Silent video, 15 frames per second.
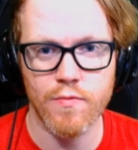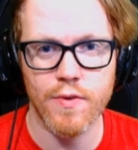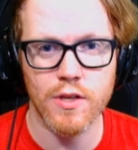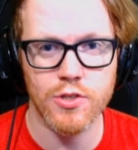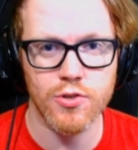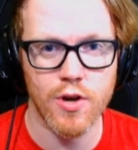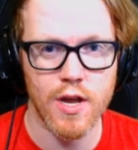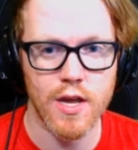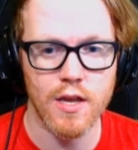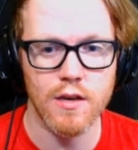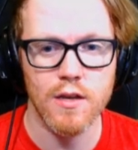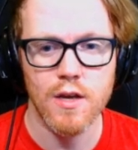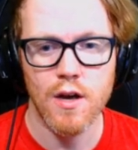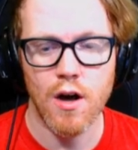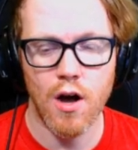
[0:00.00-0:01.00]
Eldraine
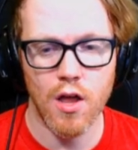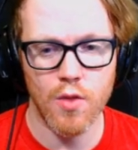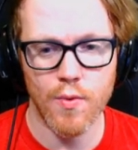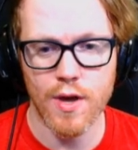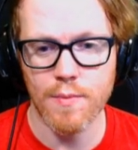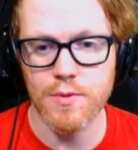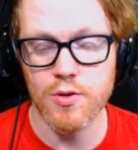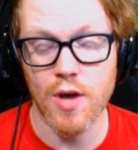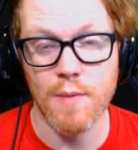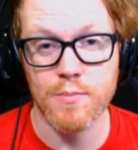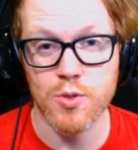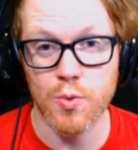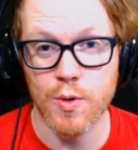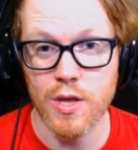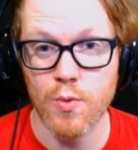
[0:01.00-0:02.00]
all the way up to
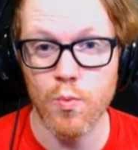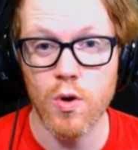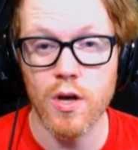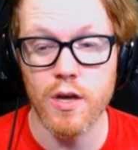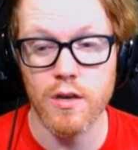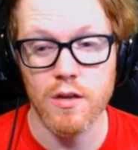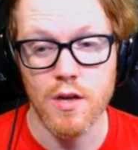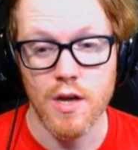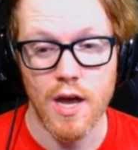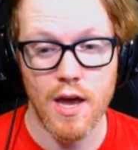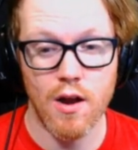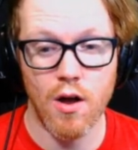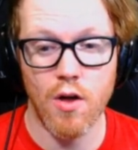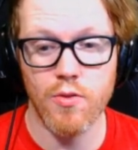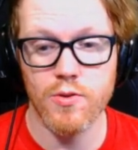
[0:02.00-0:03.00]
M21, and
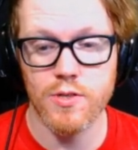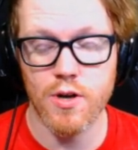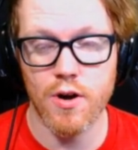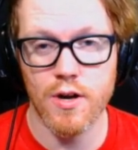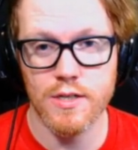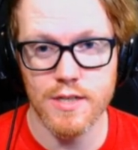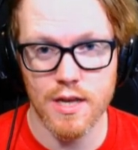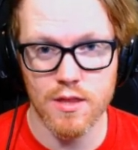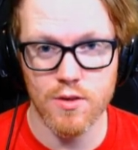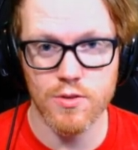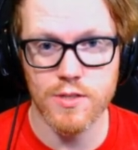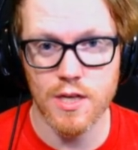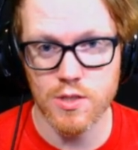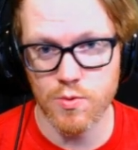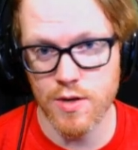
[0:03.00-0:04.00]
all those cards in those
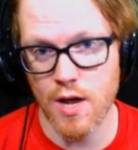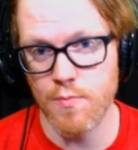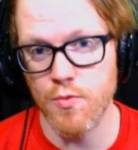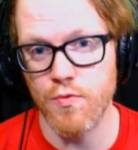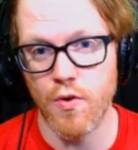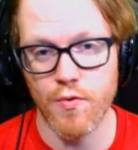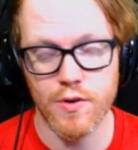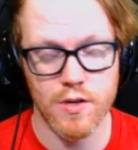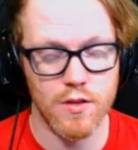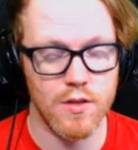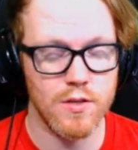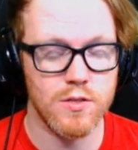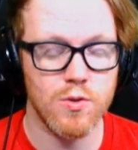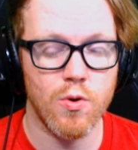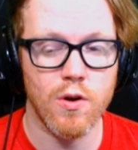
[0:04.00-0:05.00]
sets will now move over to the
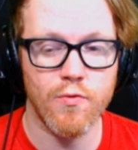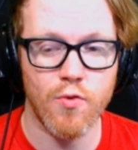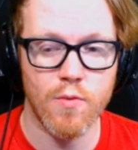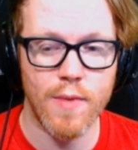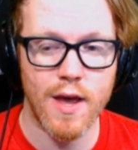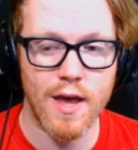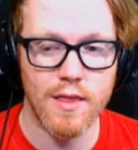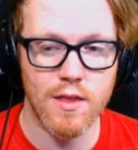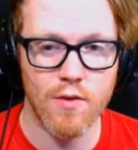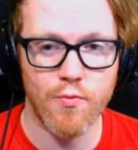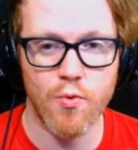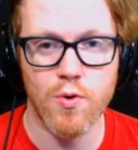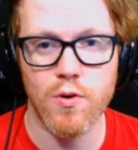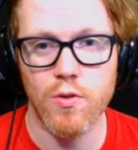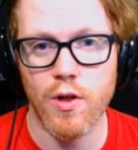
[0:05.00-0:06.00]
historic format,
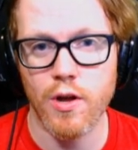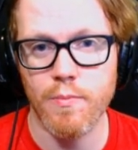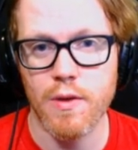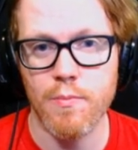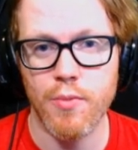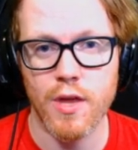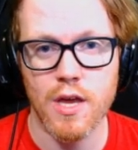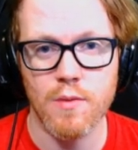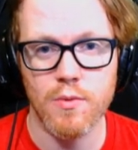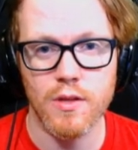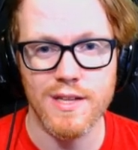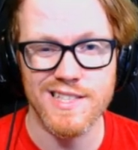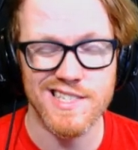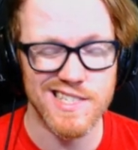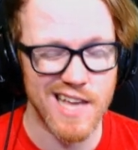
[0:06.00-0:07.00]
therefore no longer being playable
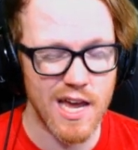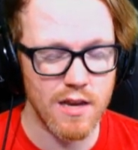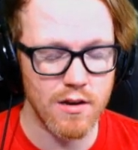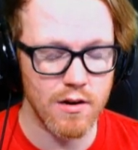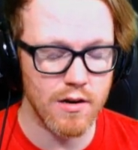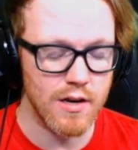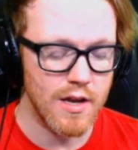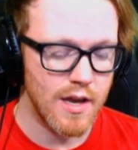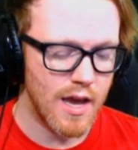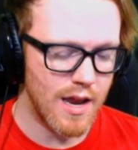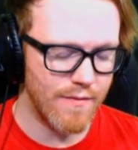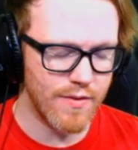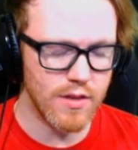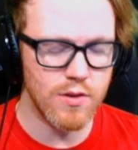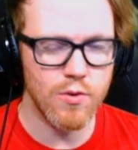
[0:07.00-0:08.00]
in standard. And
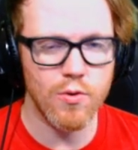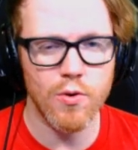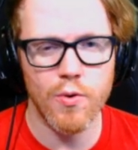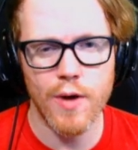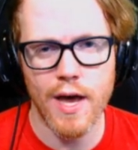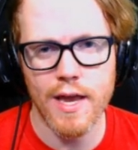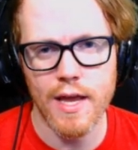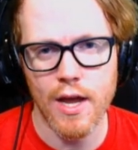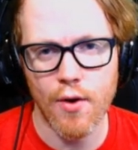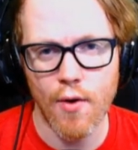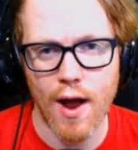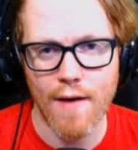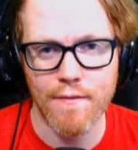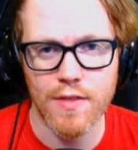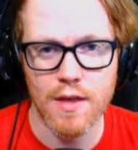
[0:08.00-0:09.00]
if you do go ahead and
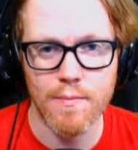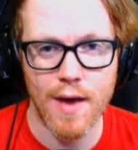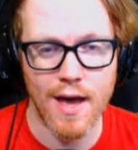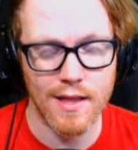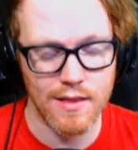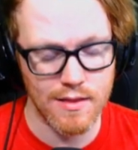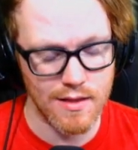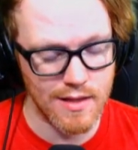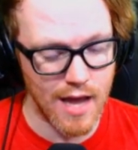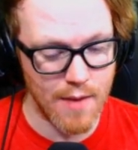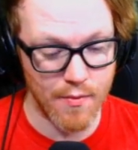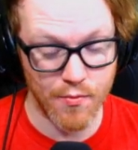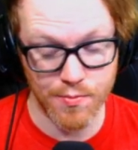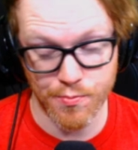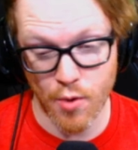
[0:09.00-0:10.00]
craft them at the time
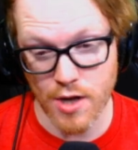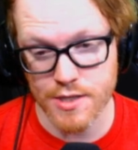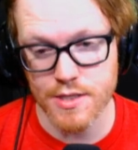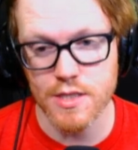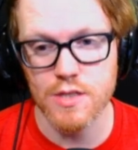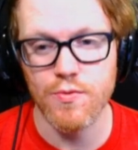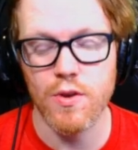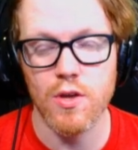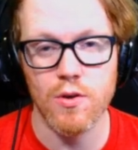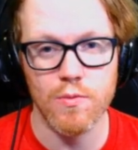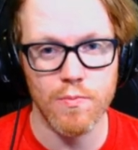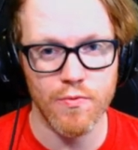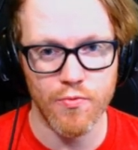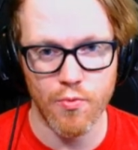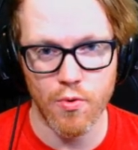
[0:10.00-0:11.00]
of watching this video
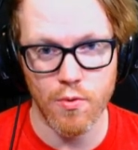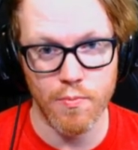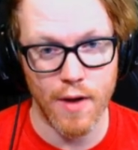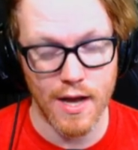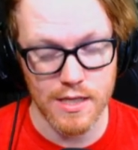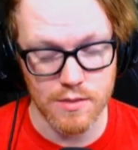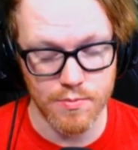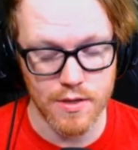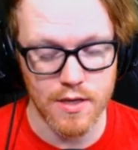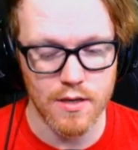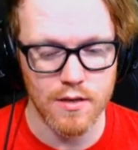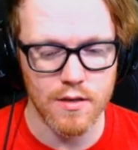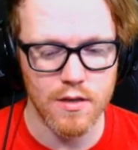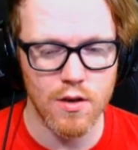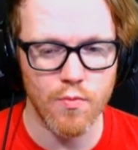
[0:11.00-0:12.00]
before possibly
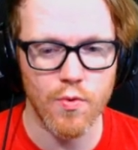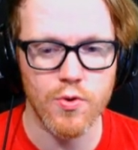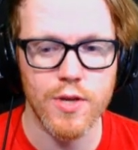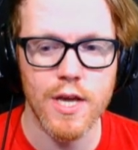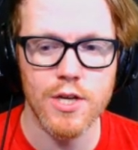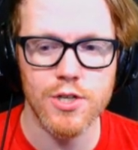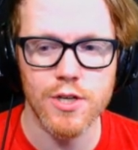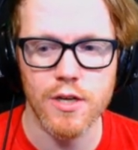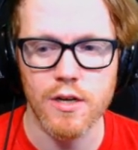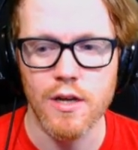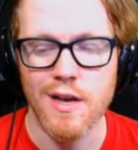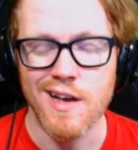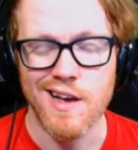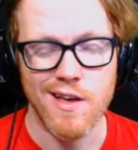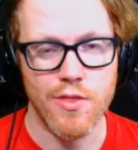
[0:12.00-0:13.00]
rotation,
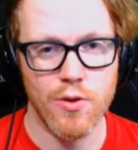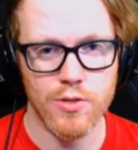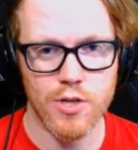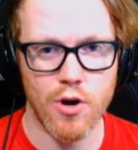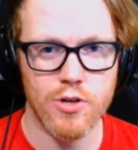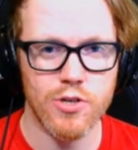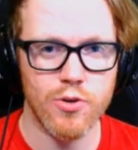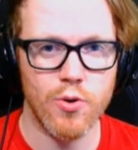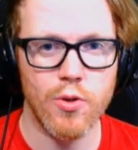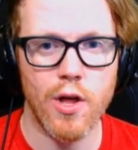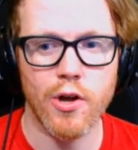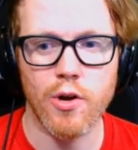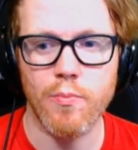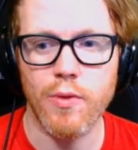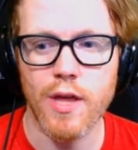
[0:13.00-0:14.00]
those cards are no
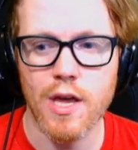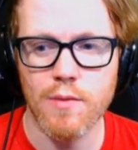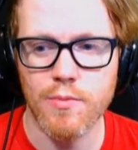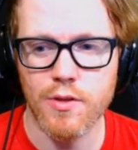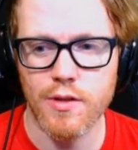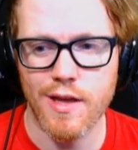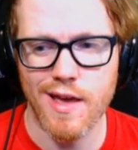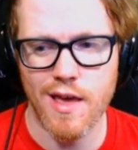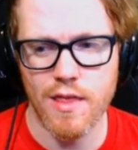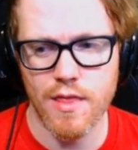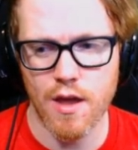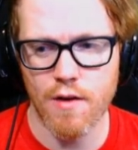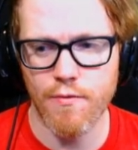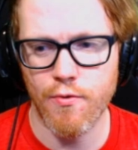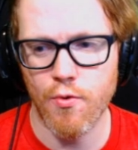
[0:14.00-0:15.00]
longer playable, and
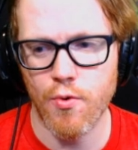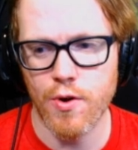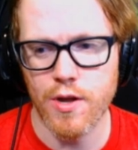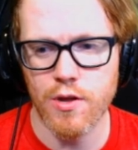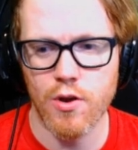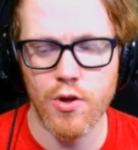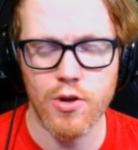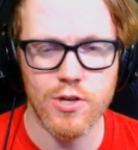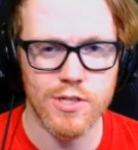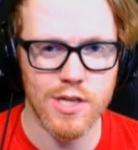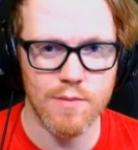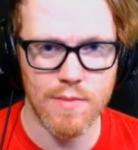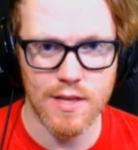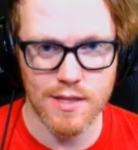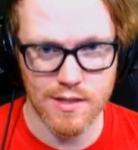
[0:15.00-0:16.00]
therefore you're just going
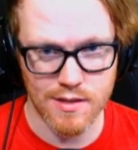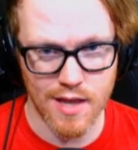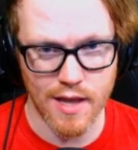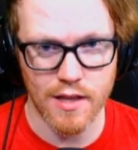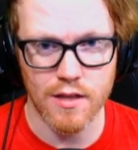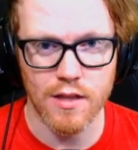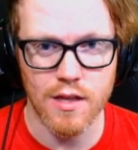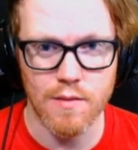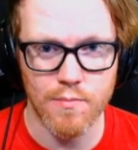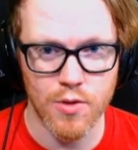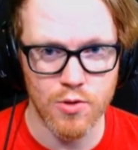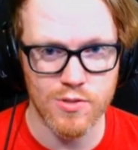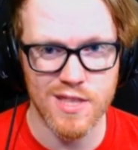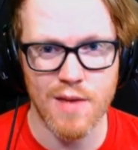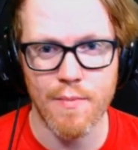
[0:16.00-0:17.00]
to be technically
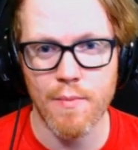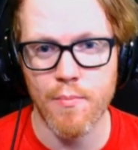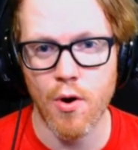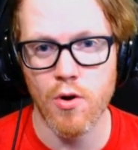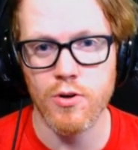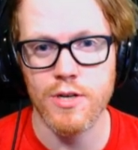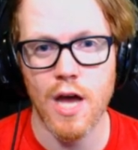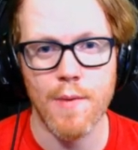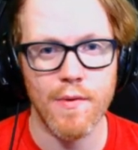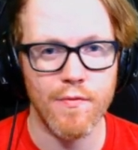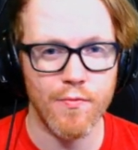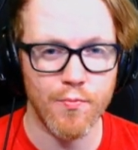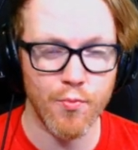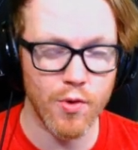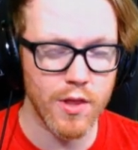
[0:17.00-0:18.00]
using them on borrowed time if
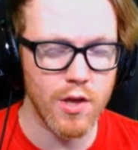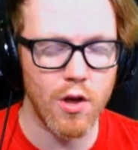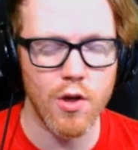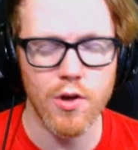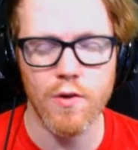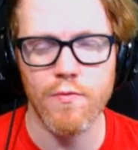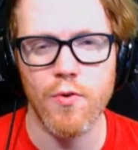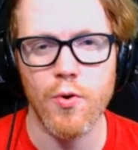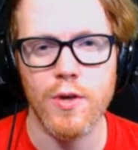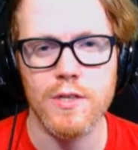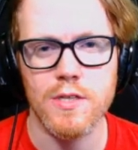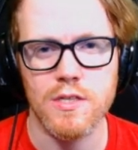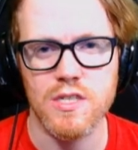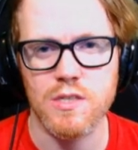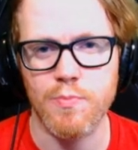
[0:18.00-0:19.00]
really all your focus
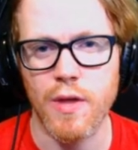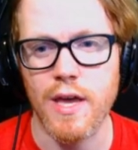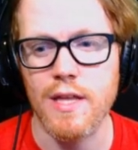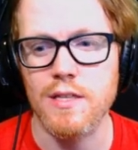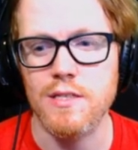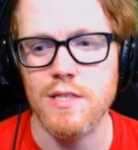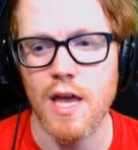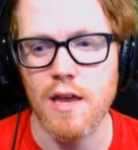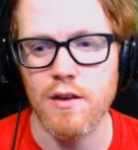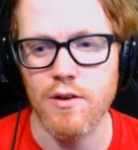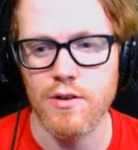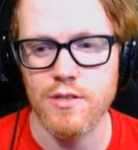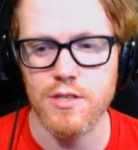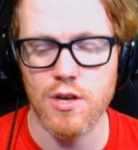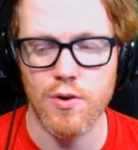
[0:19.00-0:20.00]
is playing
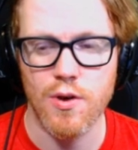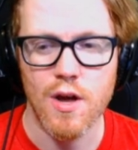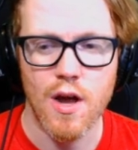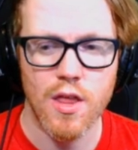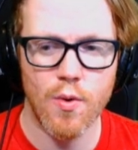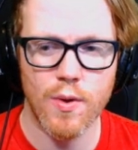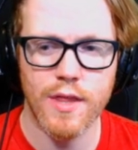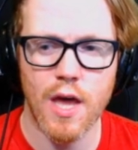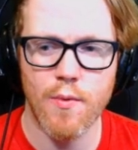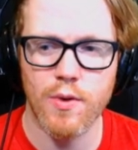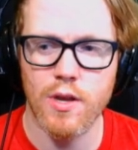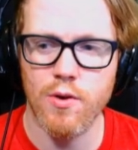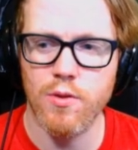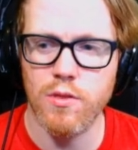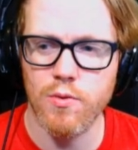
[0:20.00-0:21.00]
standard. So the one thing I would
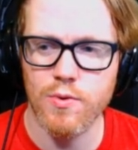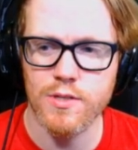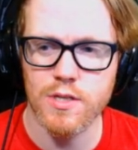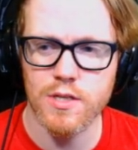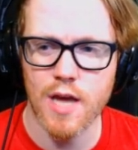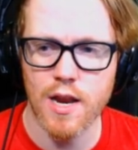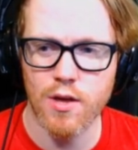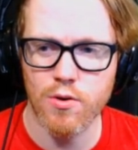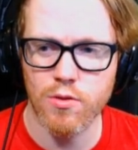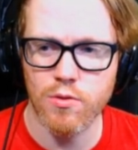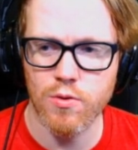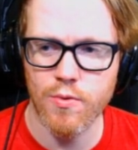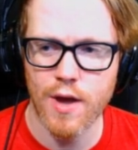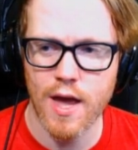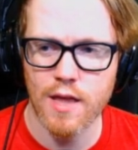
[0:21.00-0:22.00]
go through is just kind of go
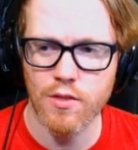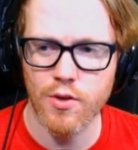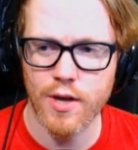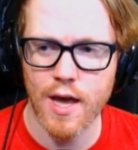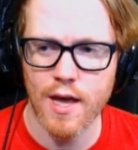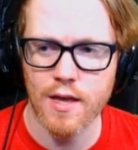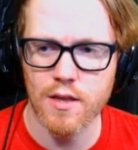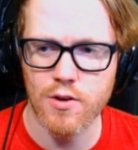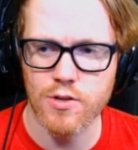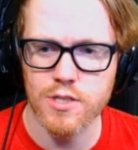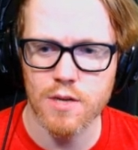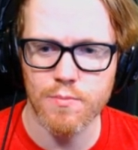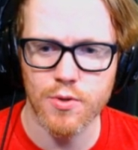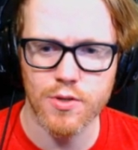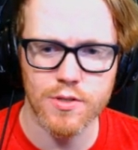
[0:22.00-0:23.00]
through and look at your
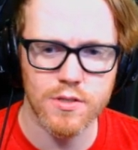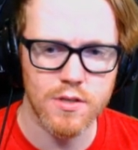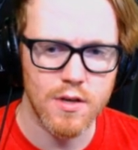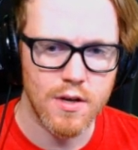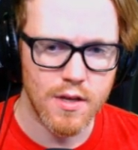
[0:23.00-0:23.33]
symbols.